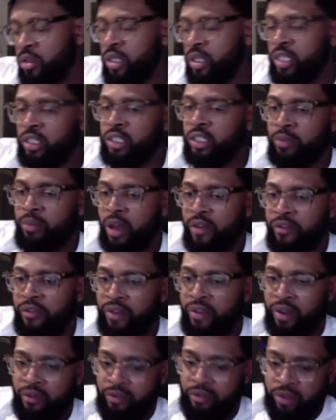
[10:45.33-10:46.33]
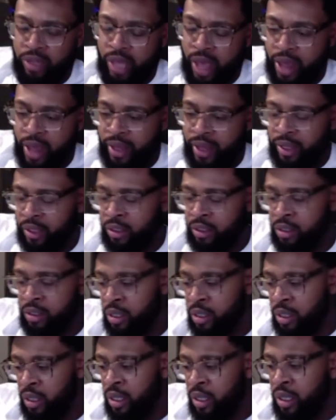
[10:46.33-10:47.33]
is my favorite that. And
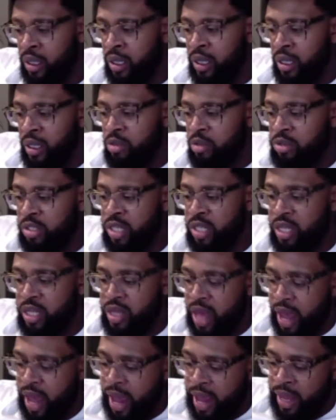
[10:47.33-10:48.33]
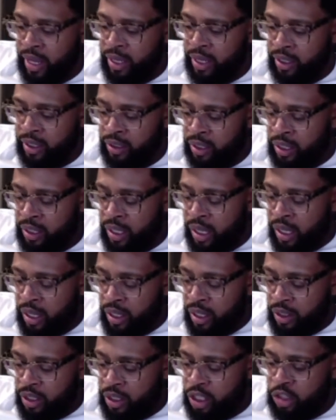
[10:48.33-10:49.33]
you see that, and
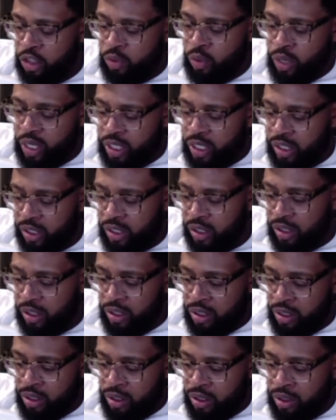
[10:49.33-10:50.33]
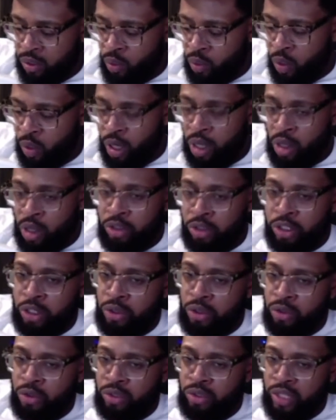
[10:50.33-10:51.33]
this one is one of those
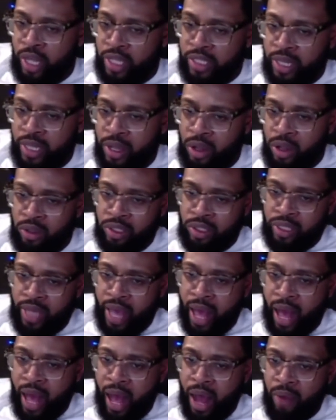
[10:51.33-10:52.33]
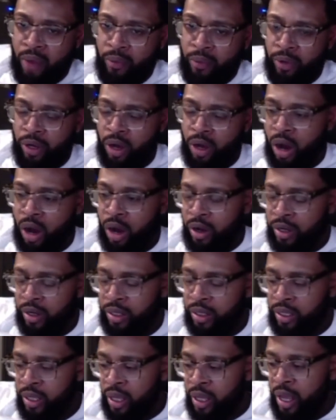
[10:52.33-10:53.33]
shoes that's held in that high regard.
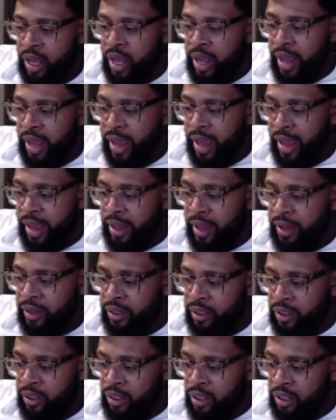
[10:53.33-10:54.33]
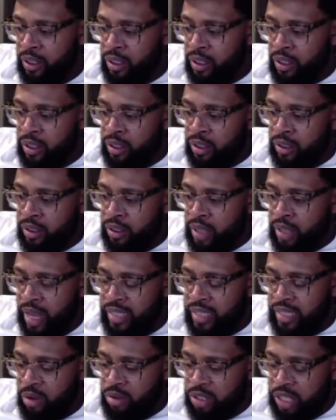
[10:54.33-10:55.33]
And as
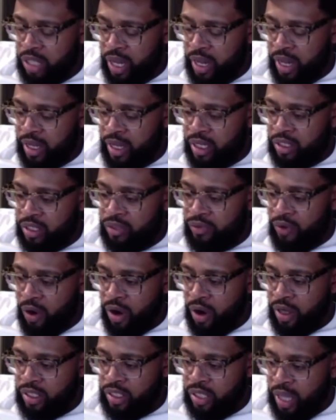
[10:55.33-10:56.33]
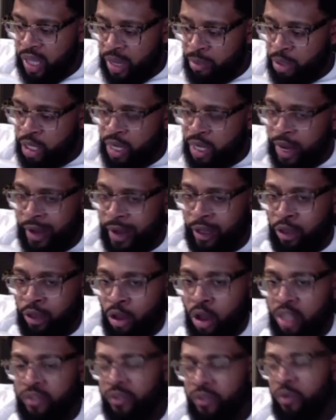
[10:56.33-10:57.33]
I was saying, as far as like being at a
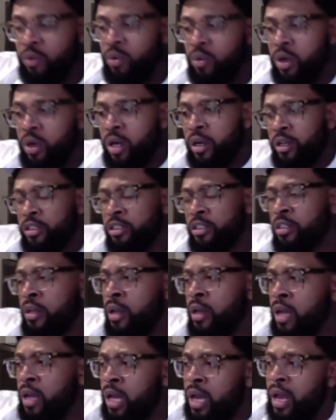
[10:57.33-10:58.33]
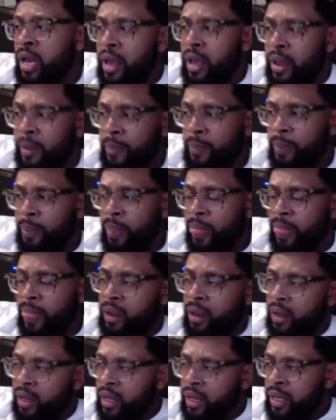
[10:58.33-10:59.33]
loss for words,
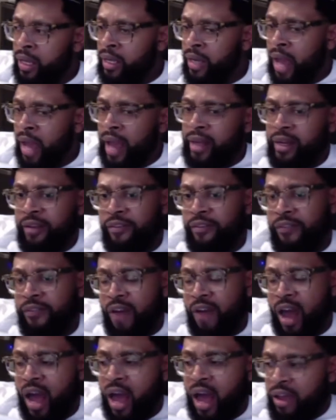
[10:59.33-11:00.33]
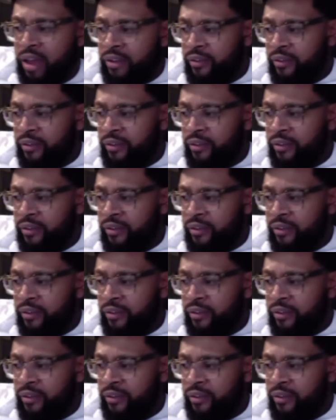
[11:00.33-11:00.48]
in '95,